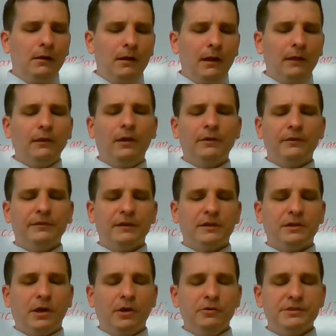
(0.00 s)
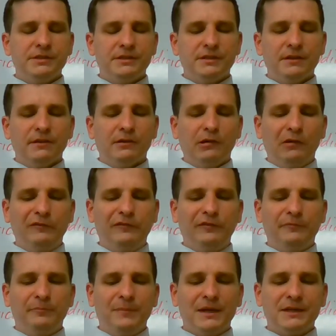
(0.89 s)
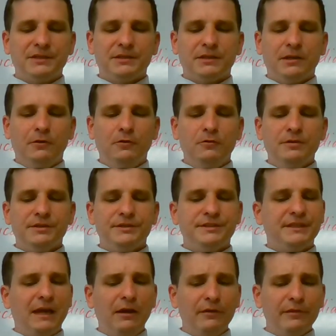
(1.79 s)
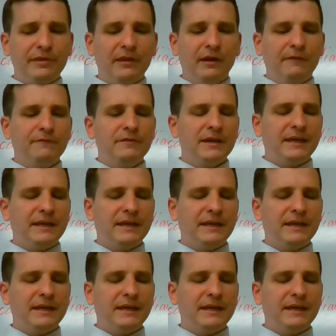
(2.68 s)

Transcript: Along the coast of the Gulf of Mexico, south of the